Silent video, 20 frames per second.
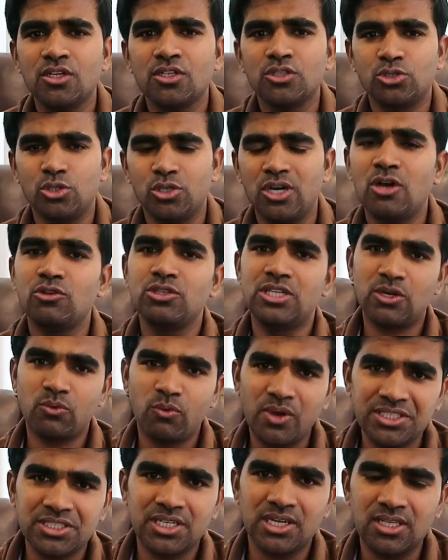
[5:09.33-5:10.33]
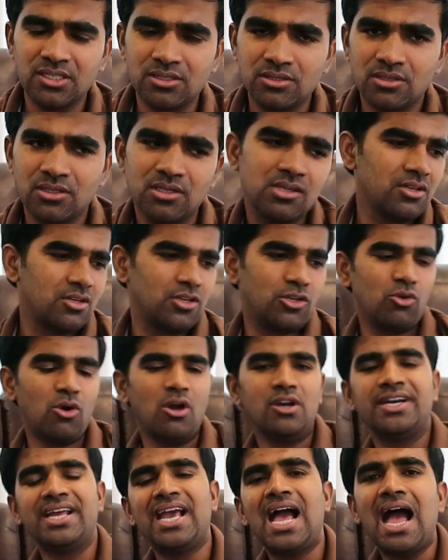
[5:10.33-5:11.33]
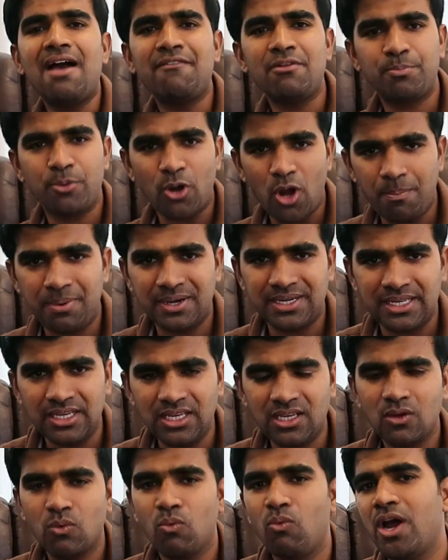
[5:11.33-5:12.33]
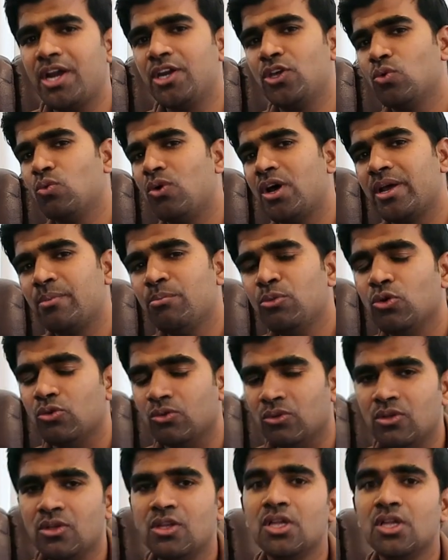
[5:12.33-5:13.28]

So now their question is, you already have a property, why do you want to move?